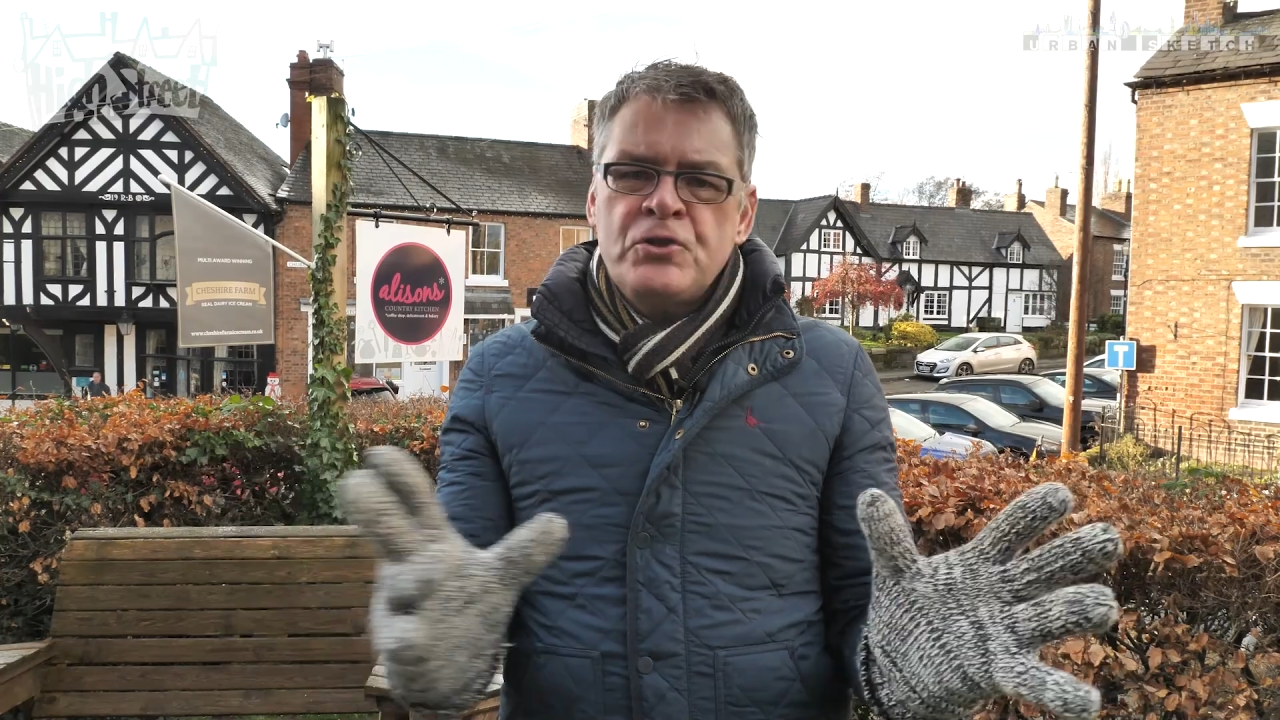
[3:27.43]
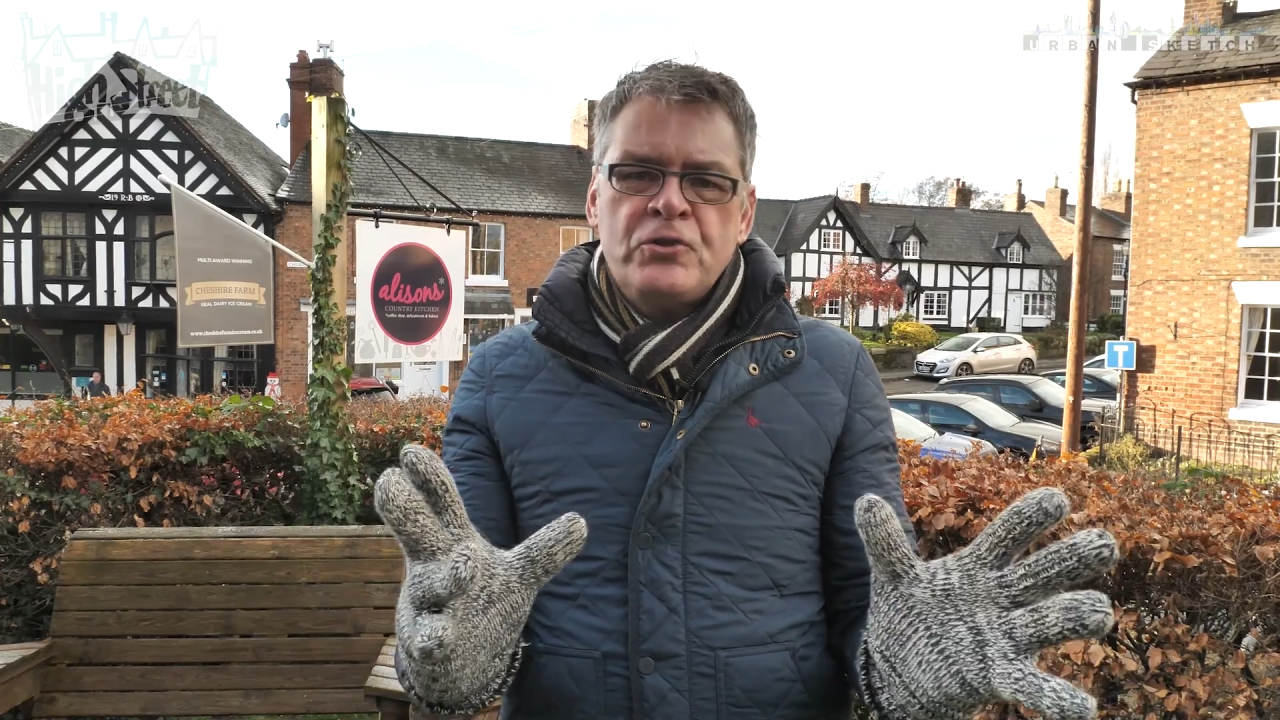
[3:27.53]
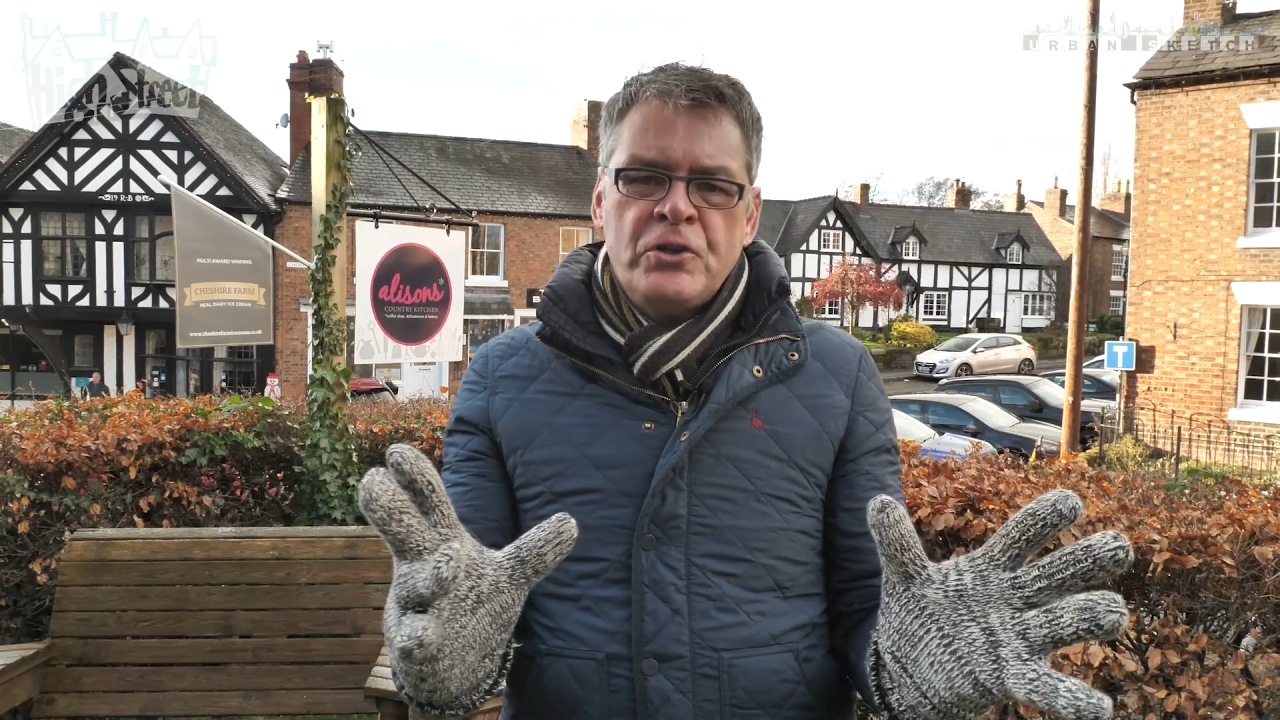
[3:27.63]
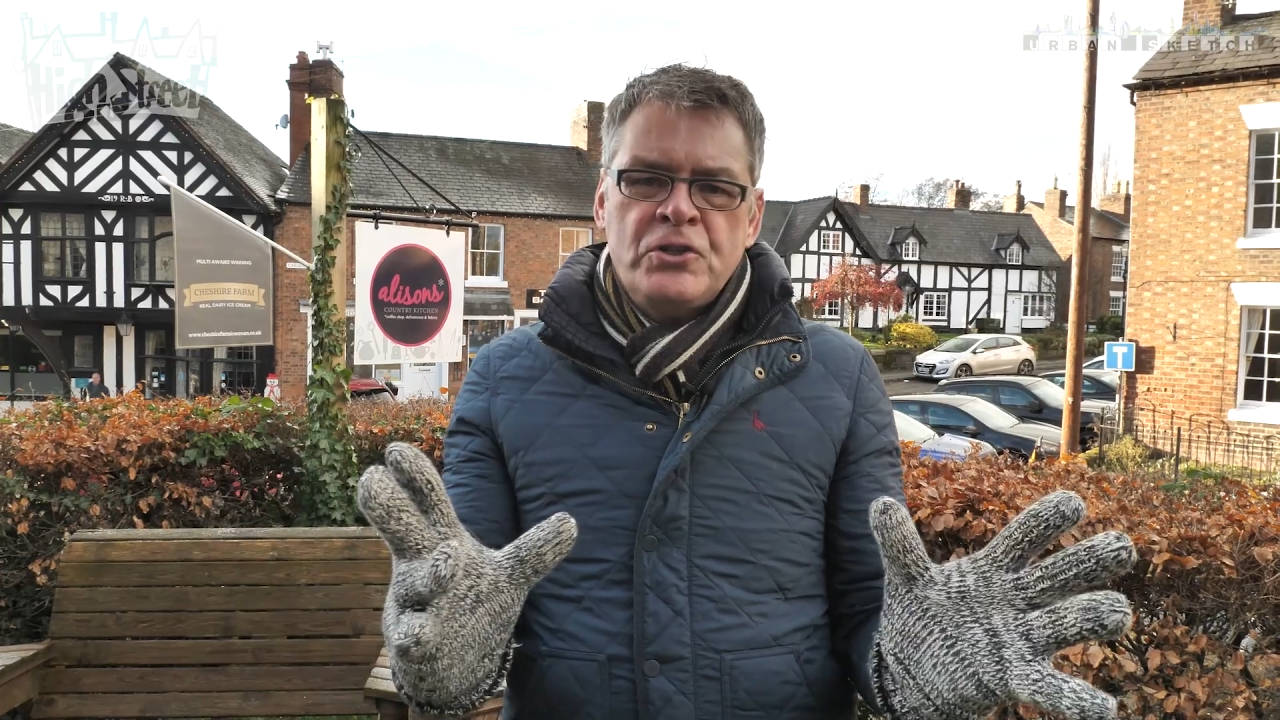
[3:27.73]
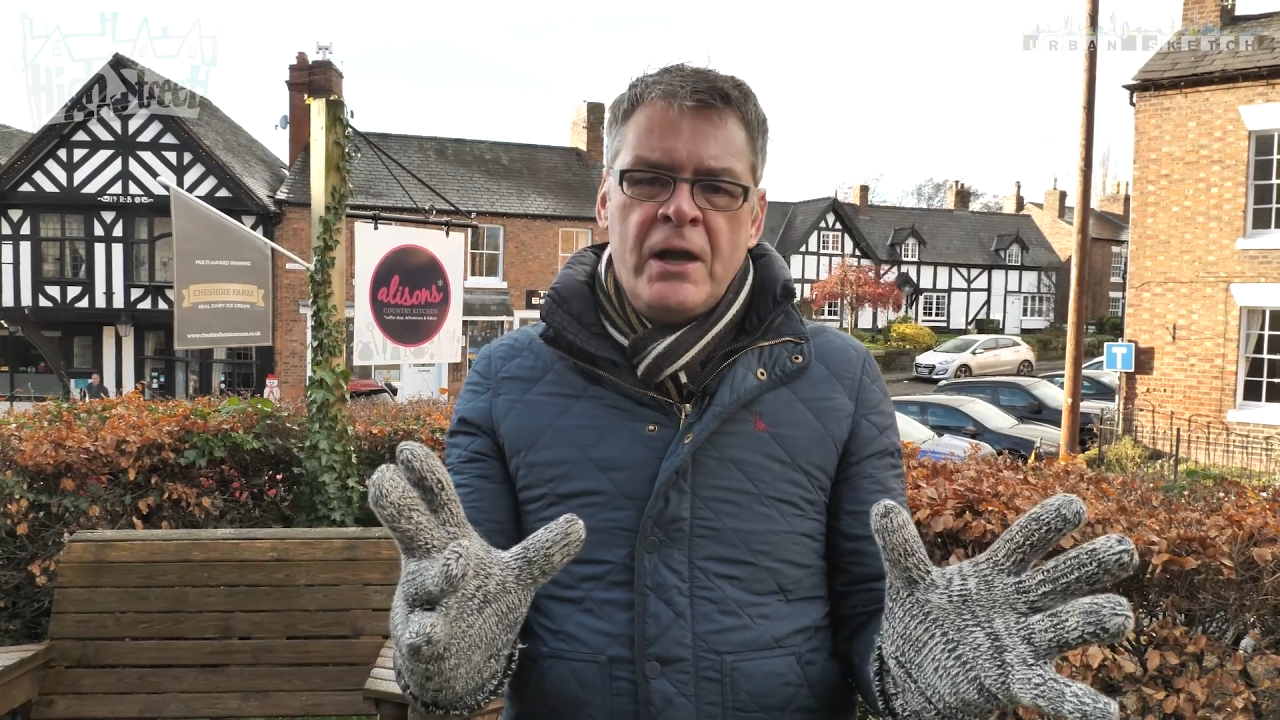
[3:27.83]

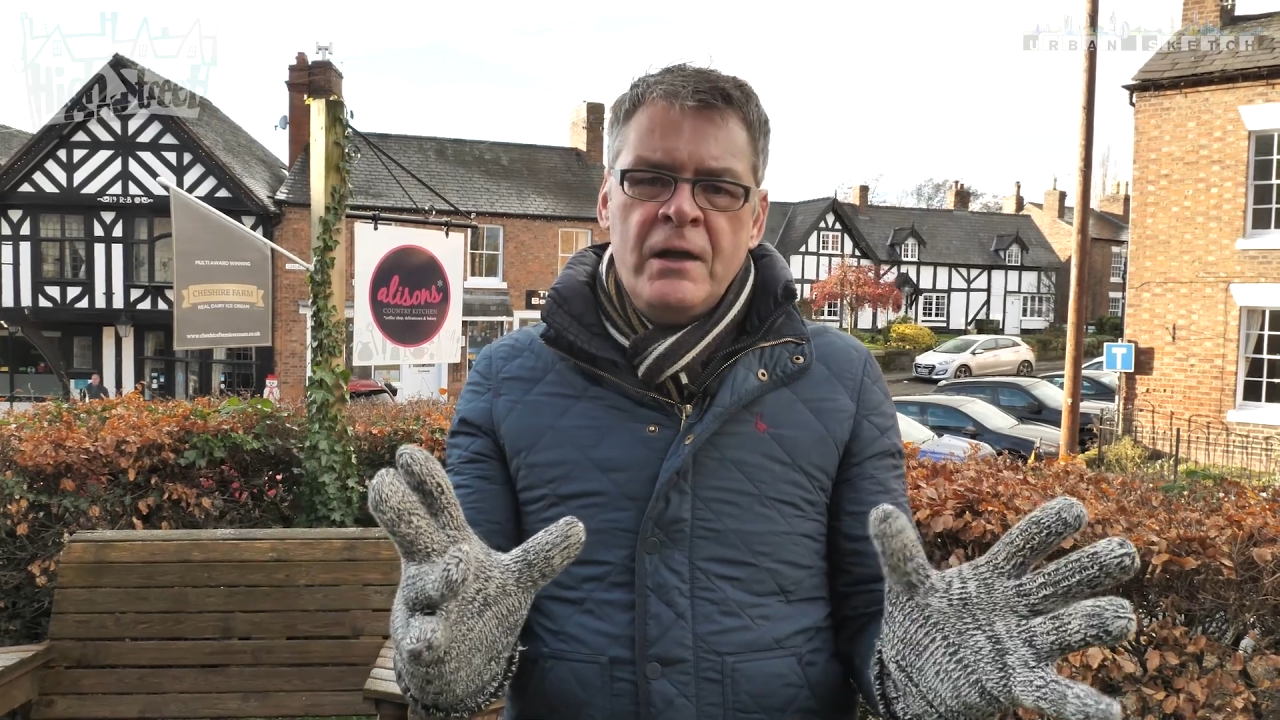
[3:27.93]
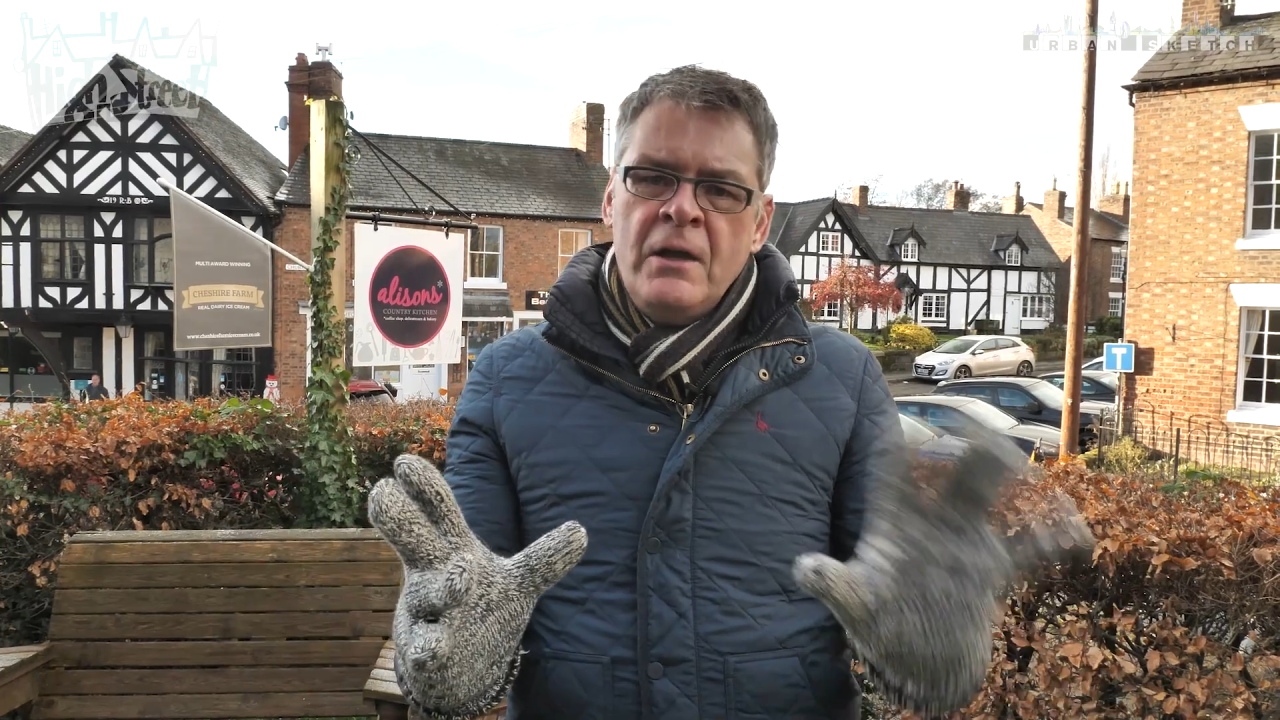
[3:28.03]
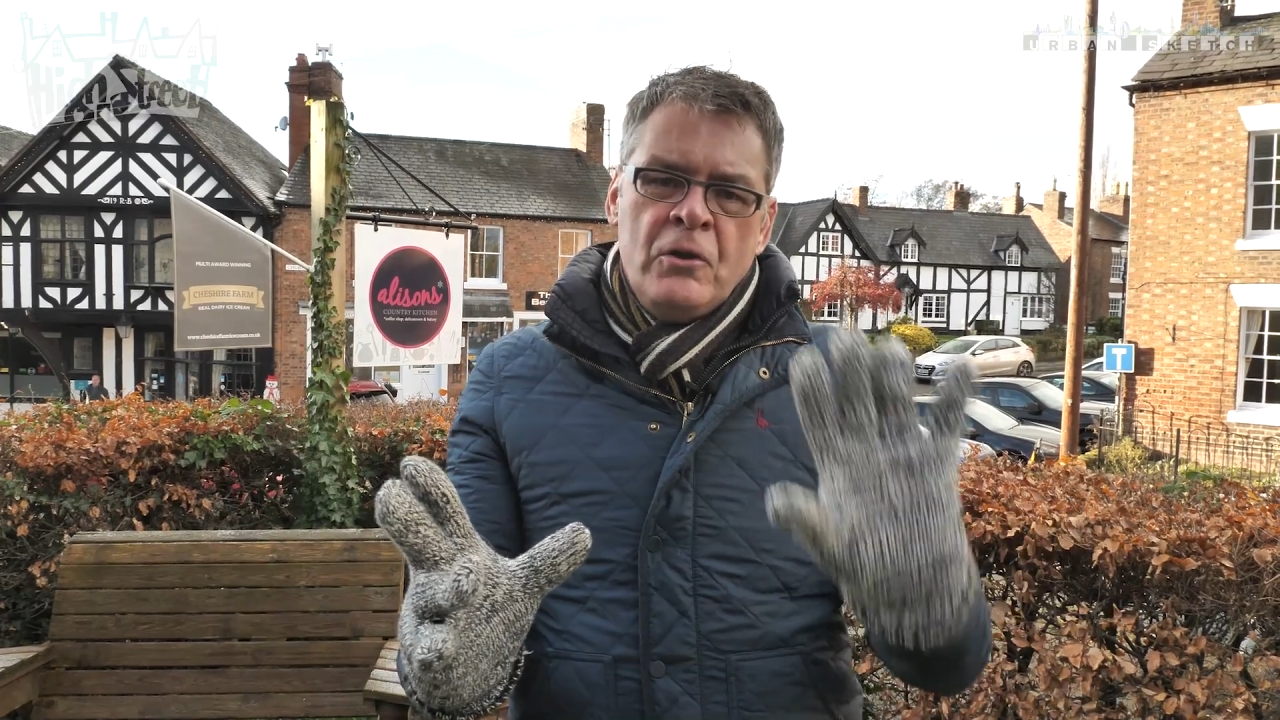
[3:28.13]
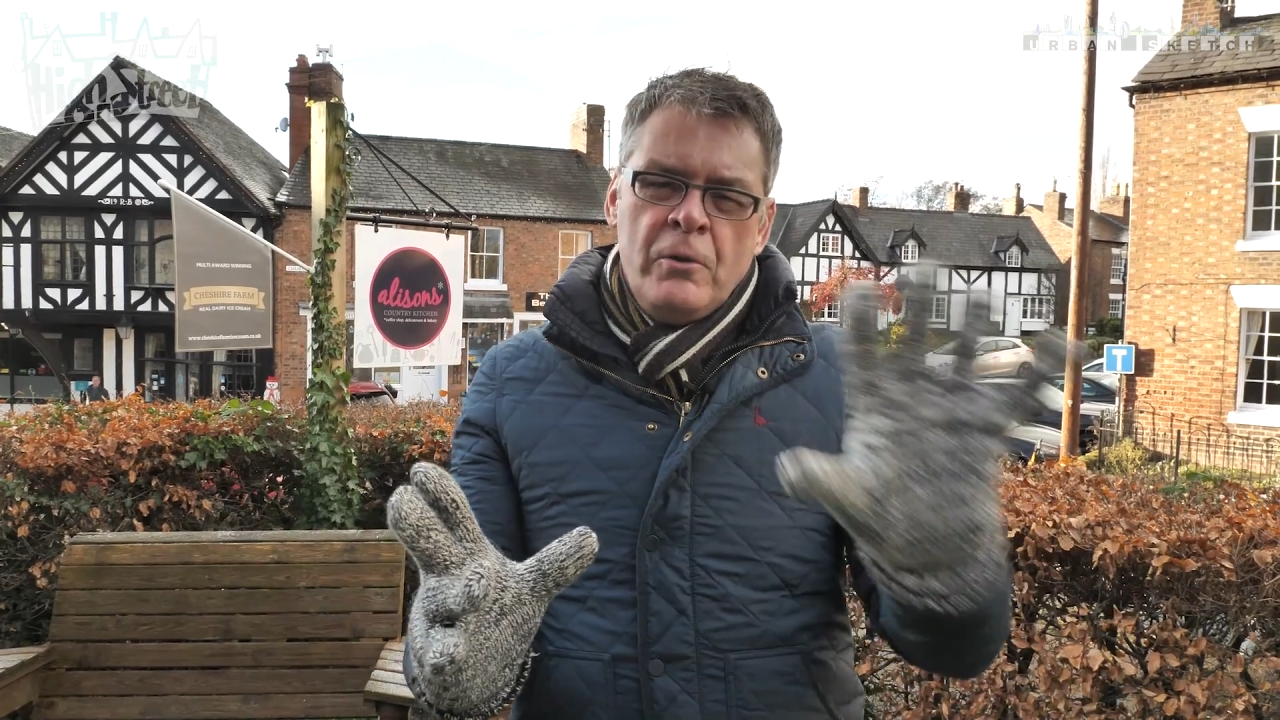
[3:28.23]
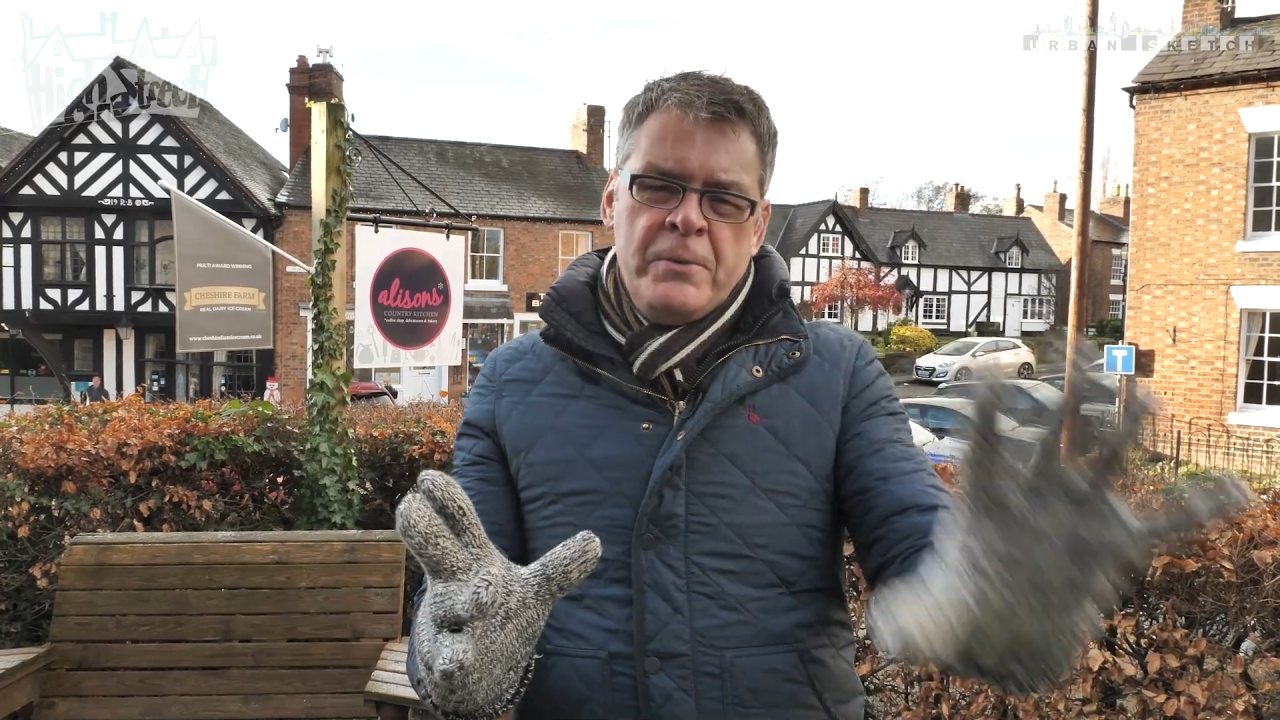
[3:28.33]
structure.
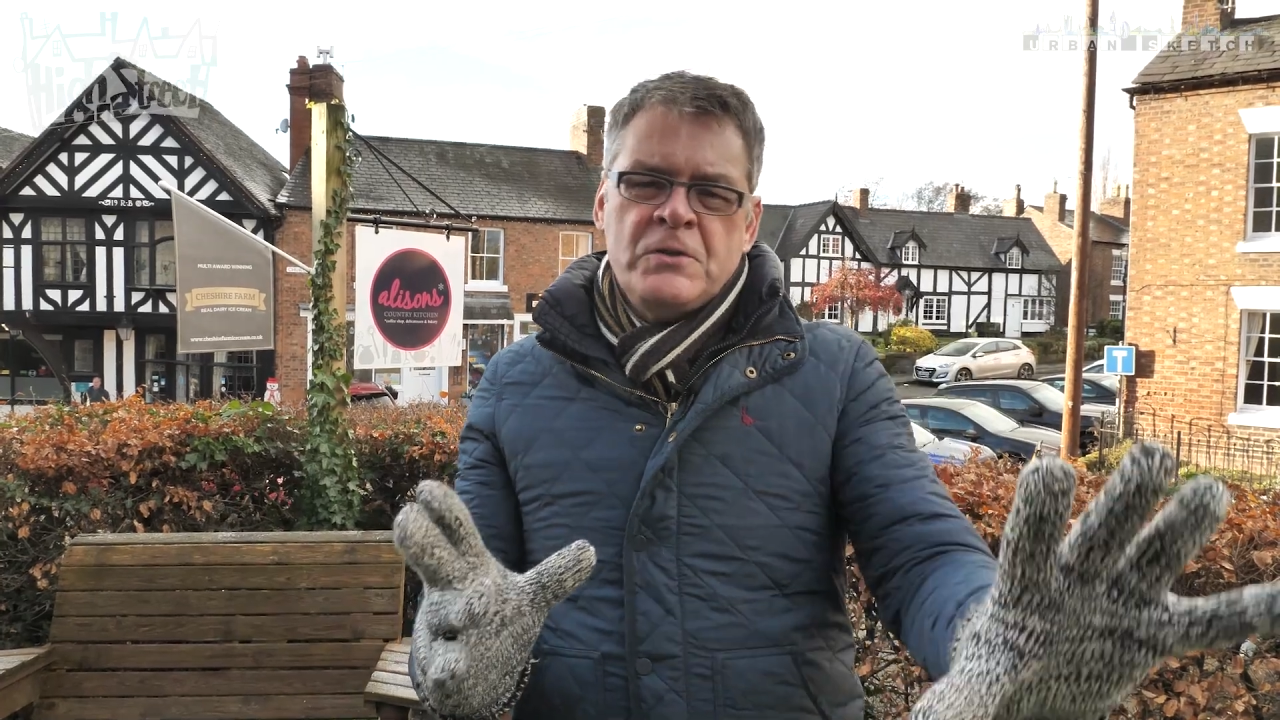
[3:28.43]
Could be a